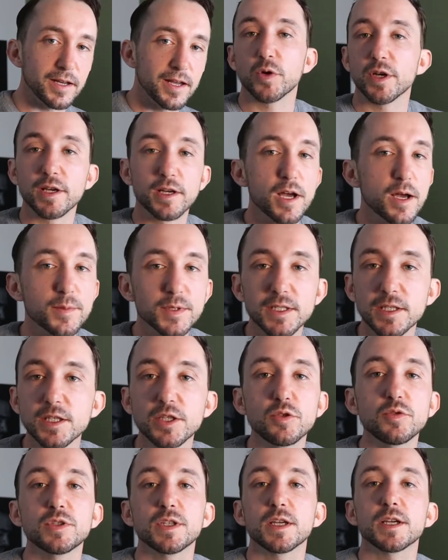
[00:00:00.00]
When it comes to
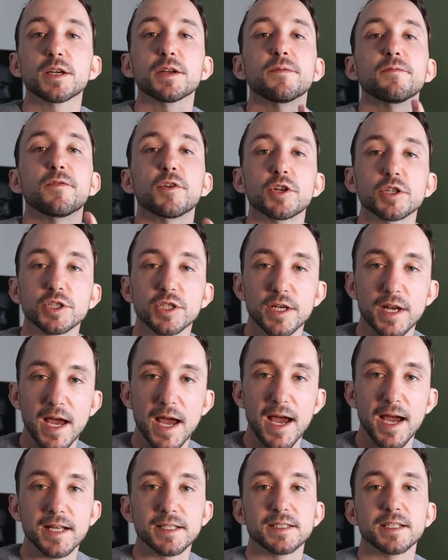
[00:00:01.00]
using conversion
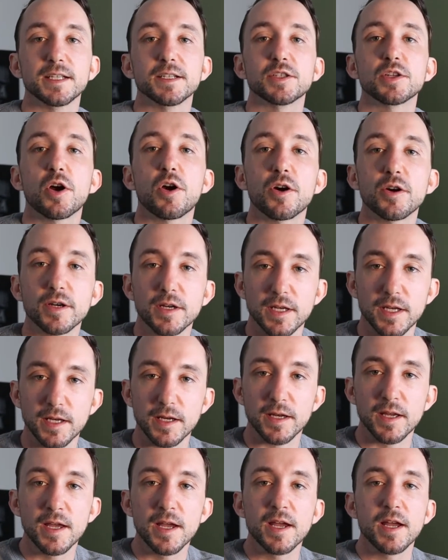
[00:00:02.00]
ads and
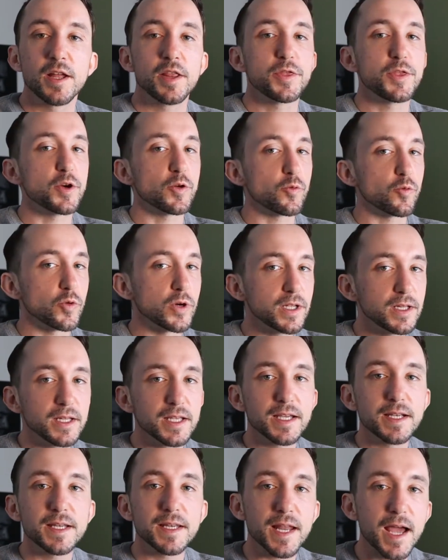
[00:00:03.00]
targeting, they're
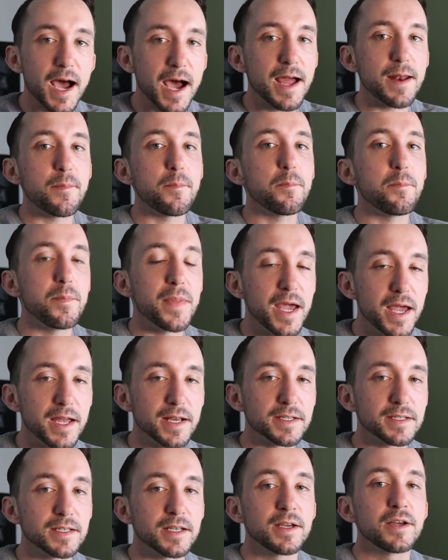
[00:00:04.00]
really not
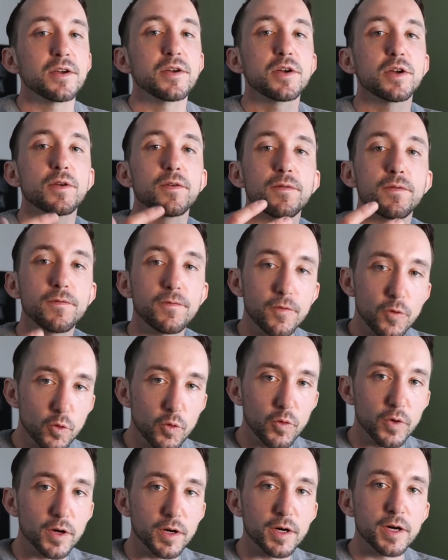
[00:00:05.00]
meant
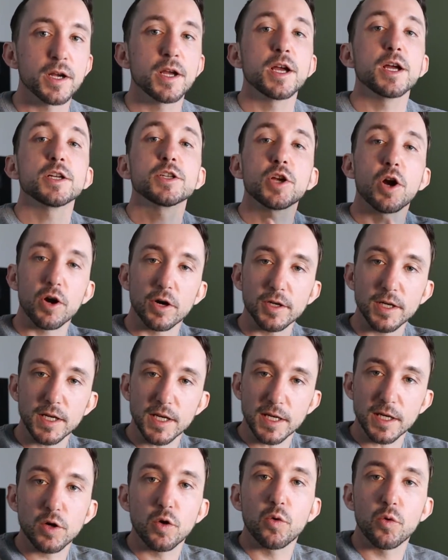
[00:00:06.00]
for
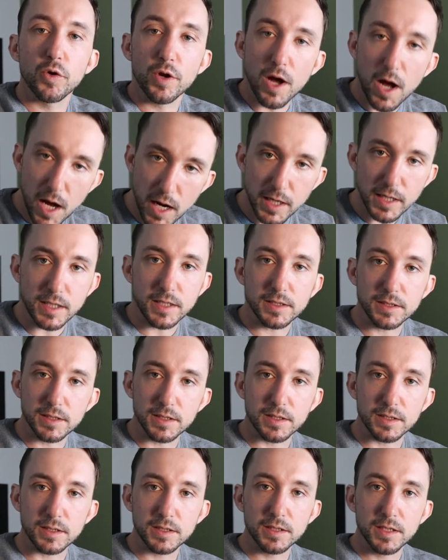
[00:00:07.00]
targeting cold
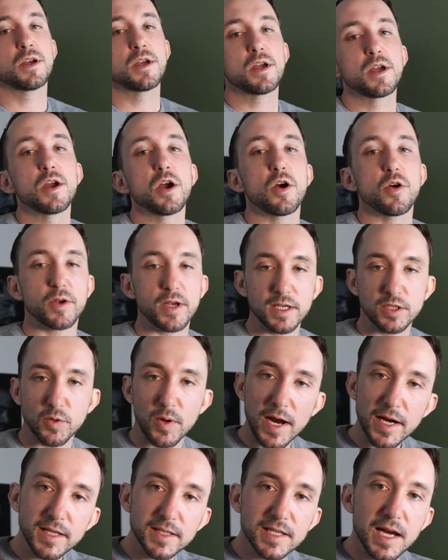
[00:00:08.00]
audiences. Okay, so
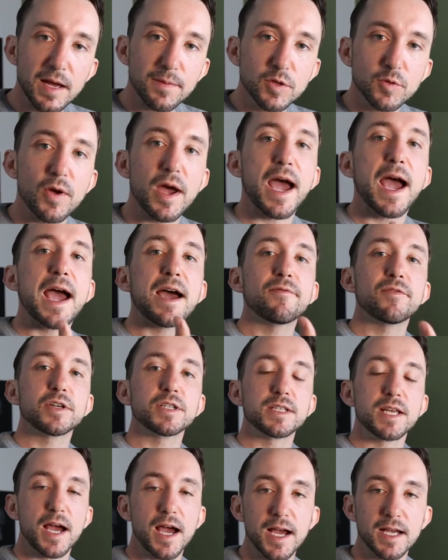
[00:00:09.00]
anytime you
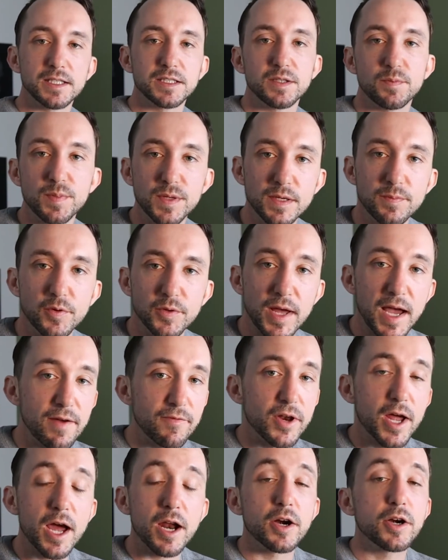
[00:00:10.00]
advertise to people that
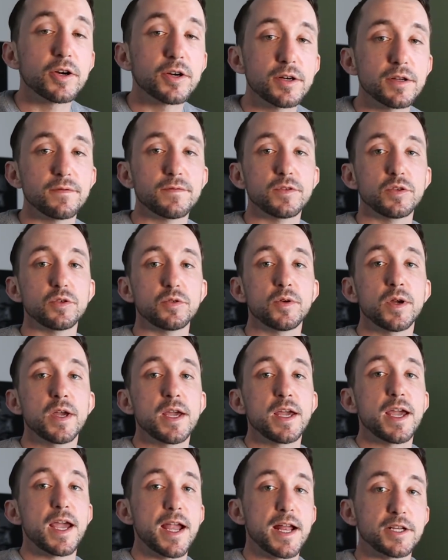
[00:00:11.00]
have not heard of you
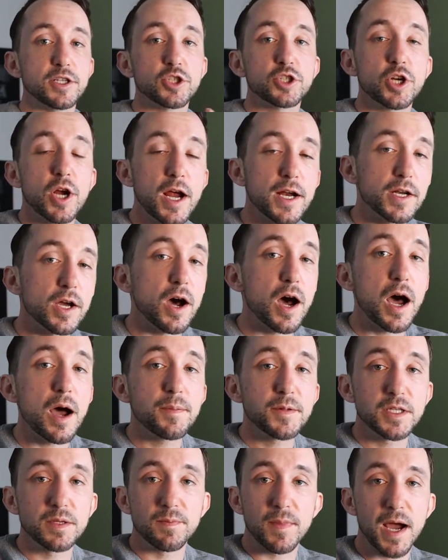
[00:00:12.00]
and you're trying to
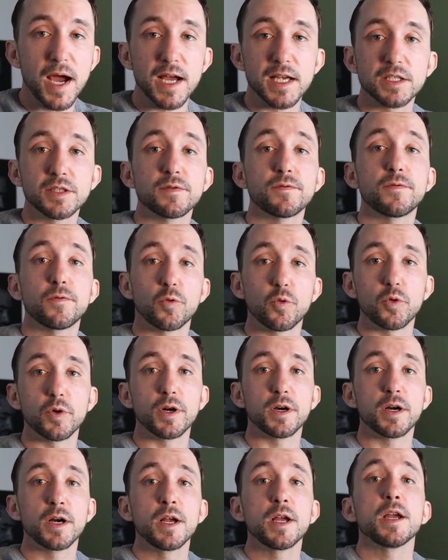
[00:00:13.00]
optimize
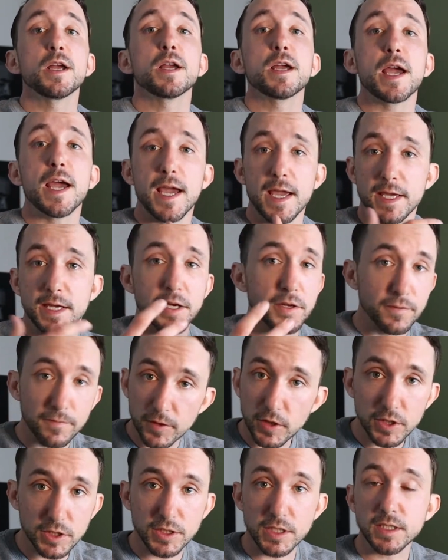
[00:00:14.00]
for a
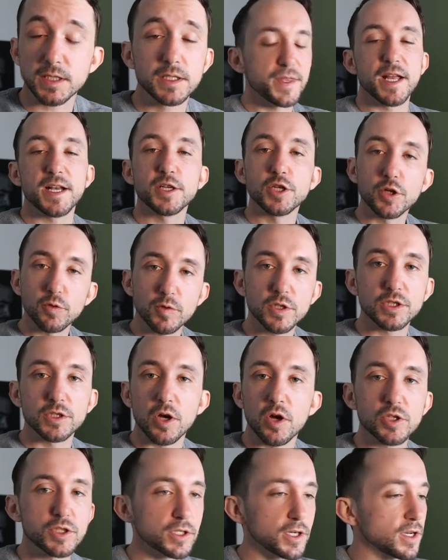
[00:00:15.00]
conversion, then your
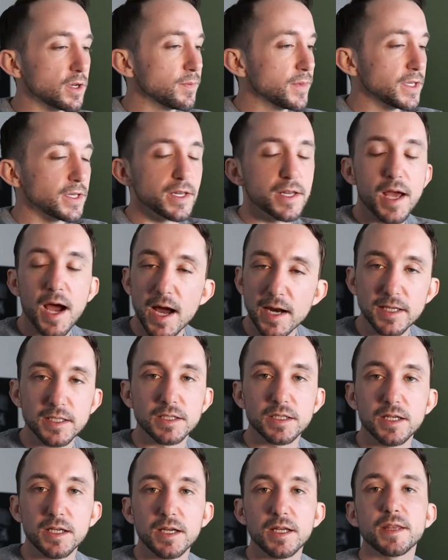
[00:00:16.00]
results are going to be not as
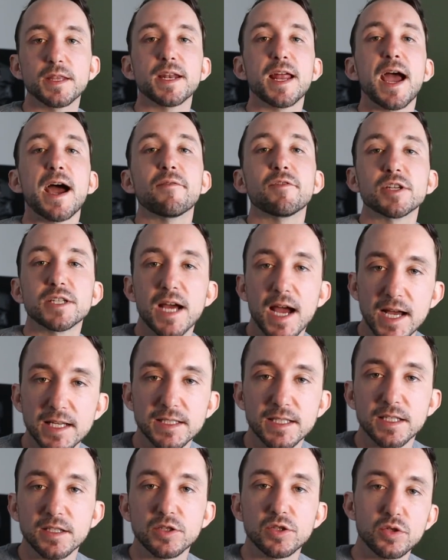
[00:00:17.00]
good than
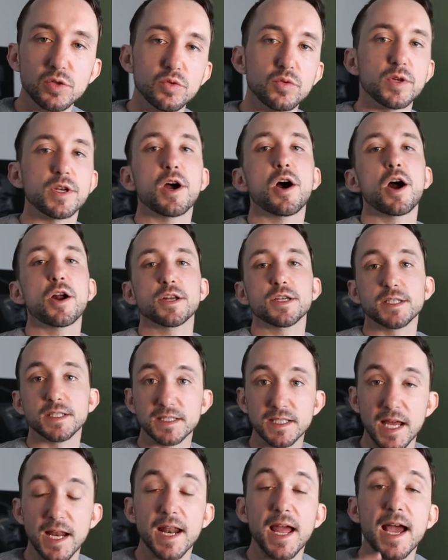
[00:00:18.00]
advertising to an
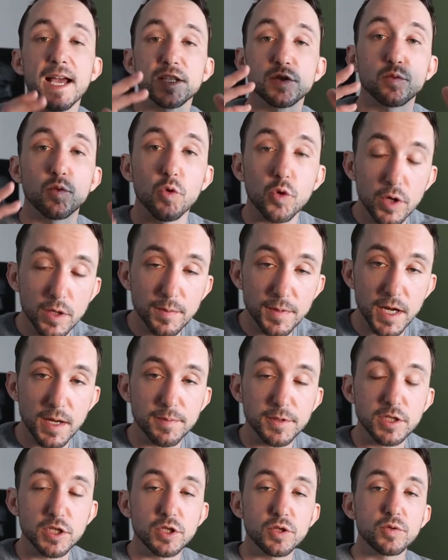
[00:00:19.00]
audience that has warmed up
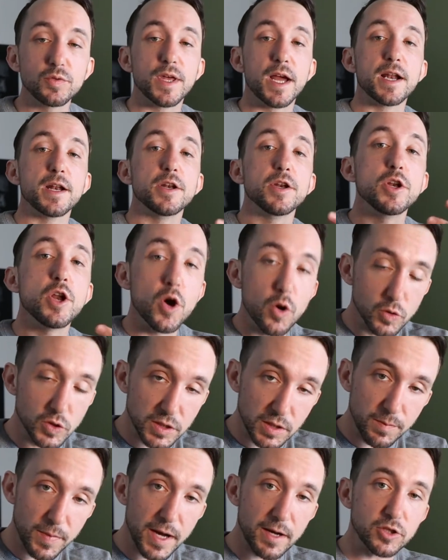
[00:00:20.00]
to you, that knows
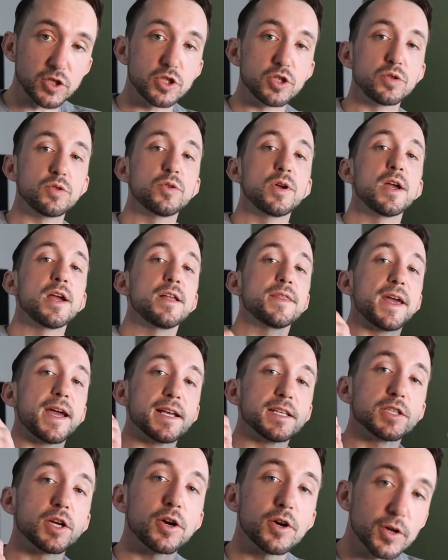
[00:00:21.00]
about you, that
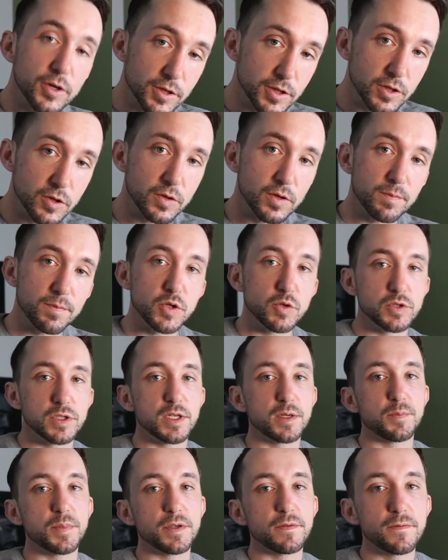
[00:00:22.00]
has heard your
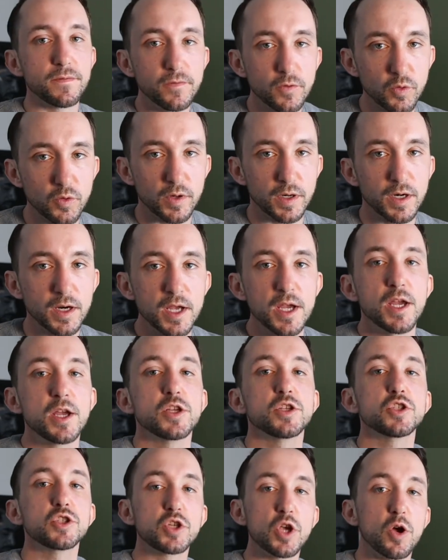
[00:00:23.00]
music before.
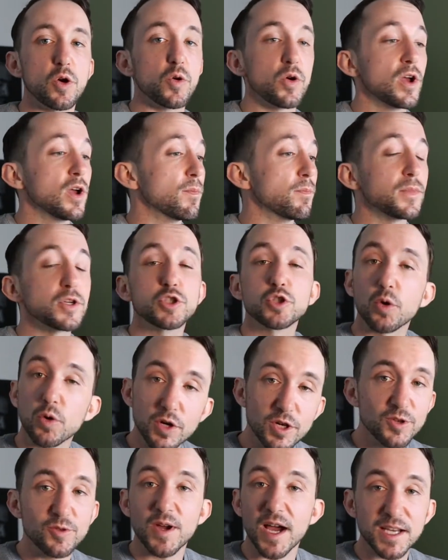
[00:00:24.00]
So
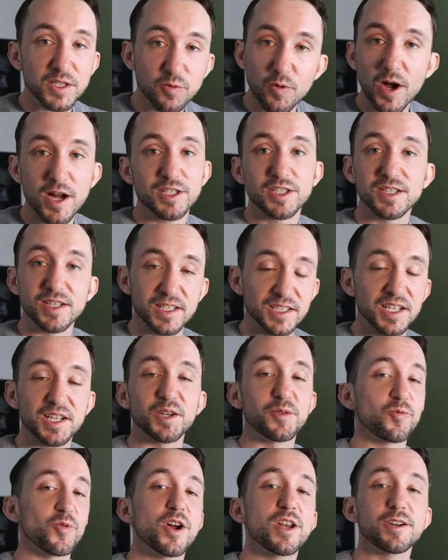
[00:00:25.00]
majority of you guys watching this that
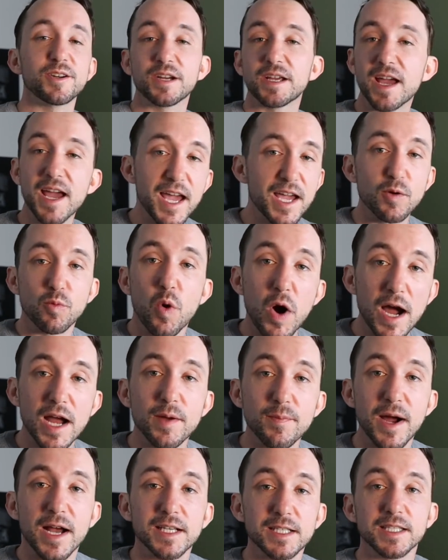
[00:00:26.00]
are wondering, hey, why
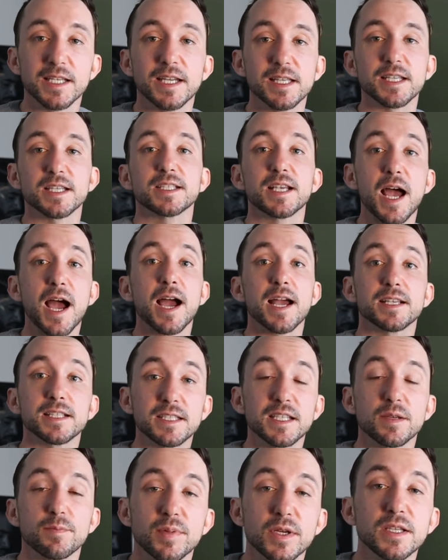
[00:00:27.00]
am I seeing this high
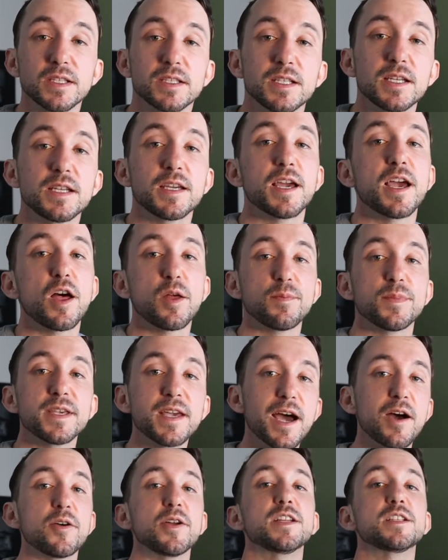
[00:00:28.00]
CPC? Help me
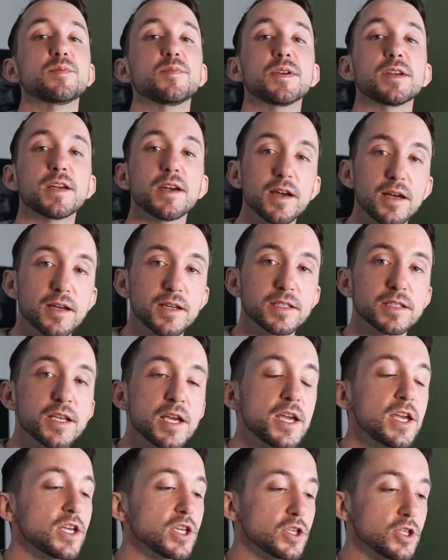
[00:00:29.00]
out. It's because
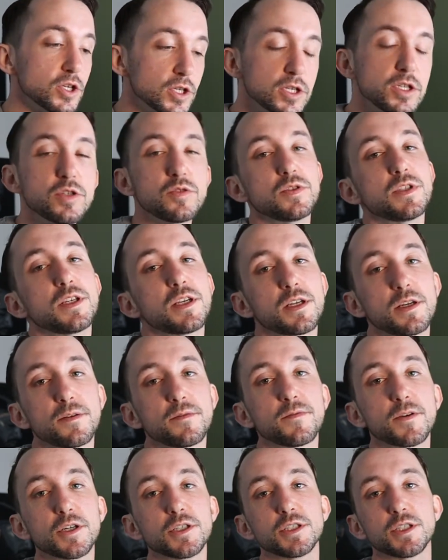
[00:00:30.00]
you're using
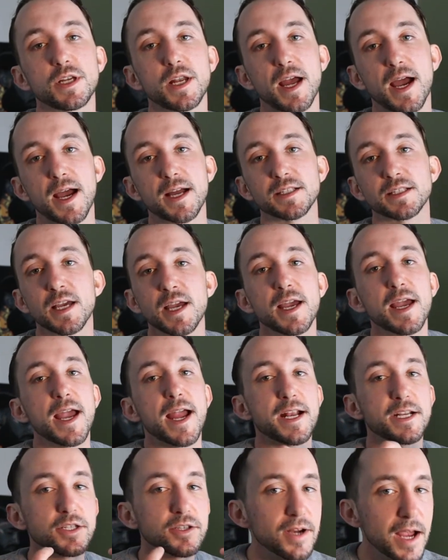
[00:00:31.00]
conversion ads
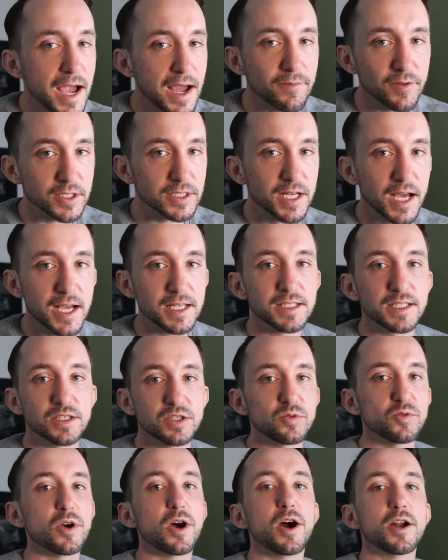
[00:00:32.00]
and you're advertising
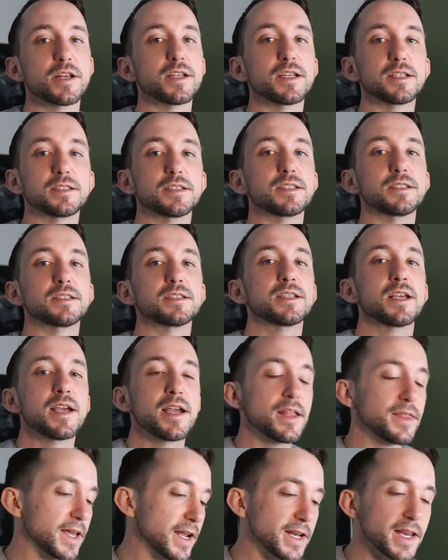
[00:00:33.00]
to audiences
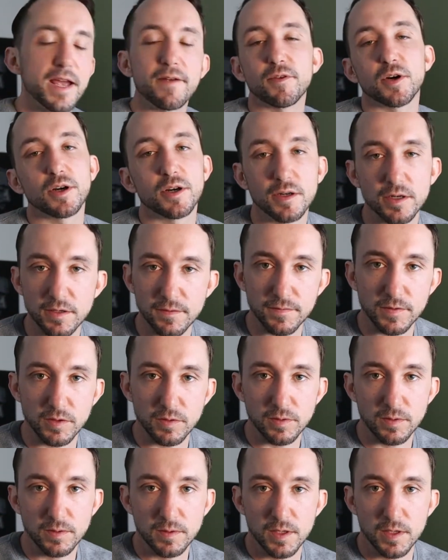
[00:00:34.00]
that never heard of you.